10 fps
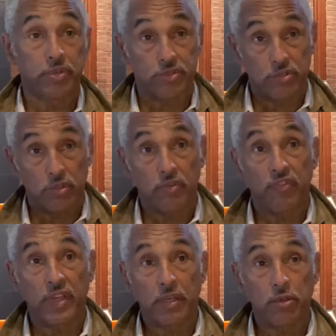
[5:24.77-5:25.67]

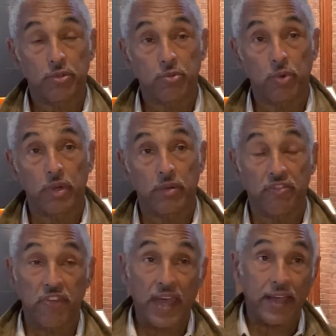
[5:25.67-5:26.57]
preserved vehicles,
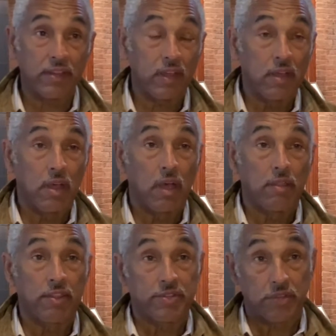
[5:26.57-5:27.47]
where in fact
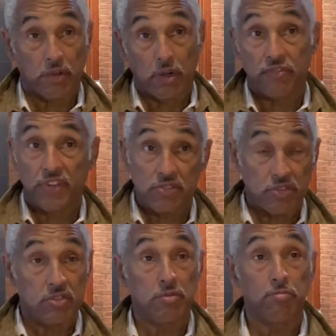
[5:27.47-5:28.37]
this car
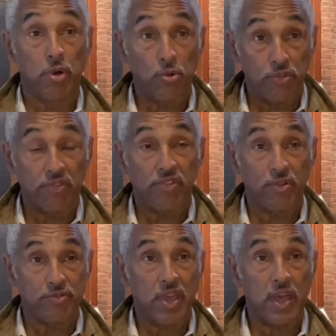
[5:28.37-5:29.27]
fits into both
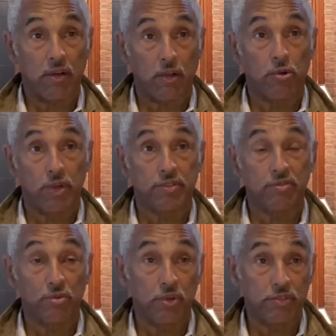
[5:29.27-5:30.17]
of those
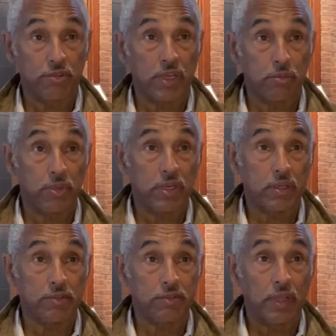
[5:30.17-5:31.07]
categories, of course, right?
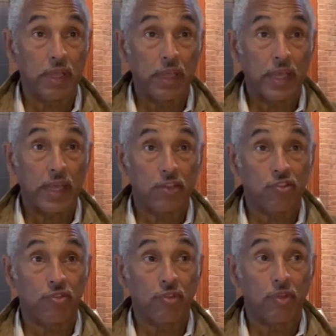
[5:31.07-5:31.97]
Because
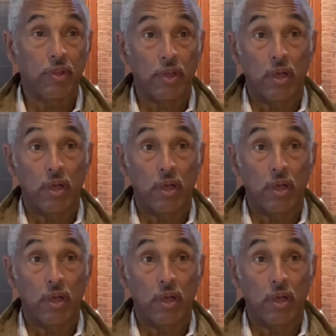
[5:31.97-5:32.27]
it's